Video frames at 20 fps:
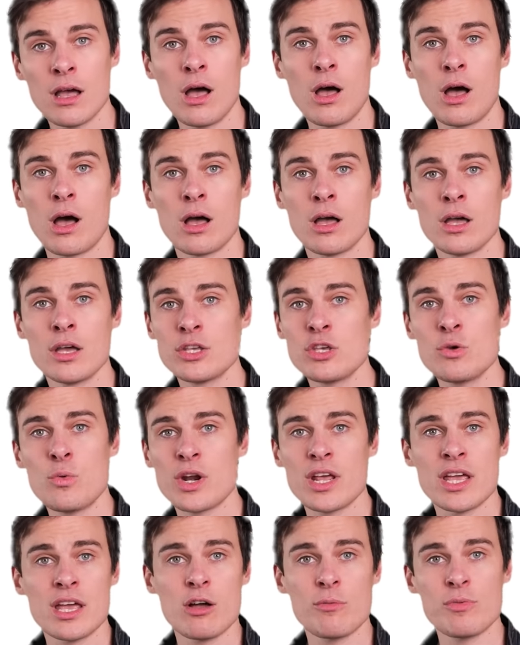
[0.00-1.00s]
Oh, you
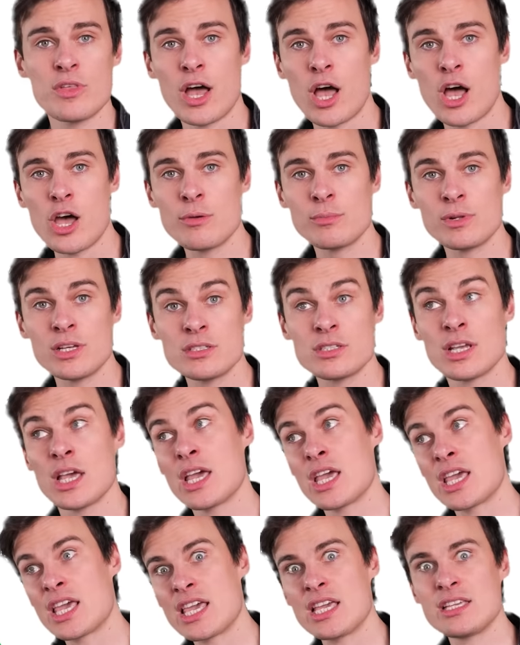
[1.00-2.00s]
want to help the homeless?
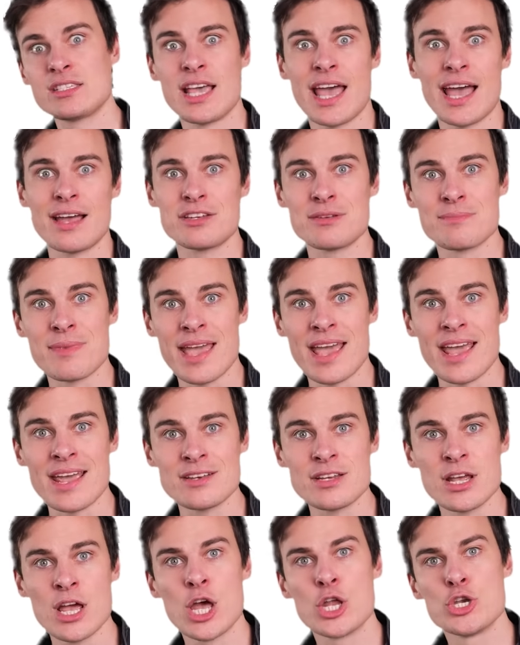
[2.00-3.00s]
Here's our
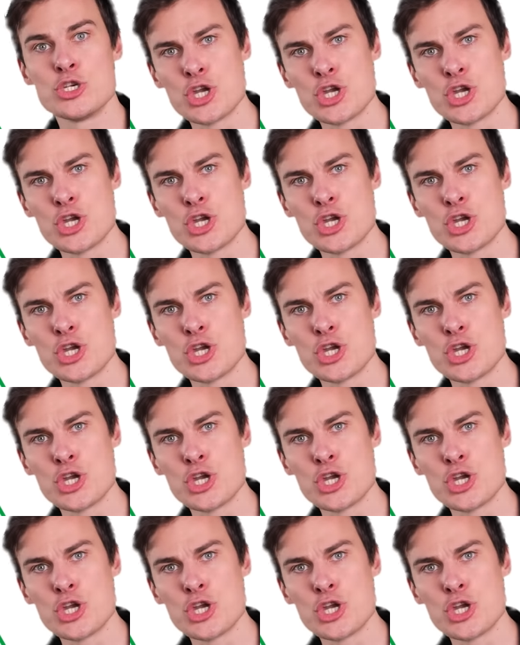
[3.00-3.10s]
demand.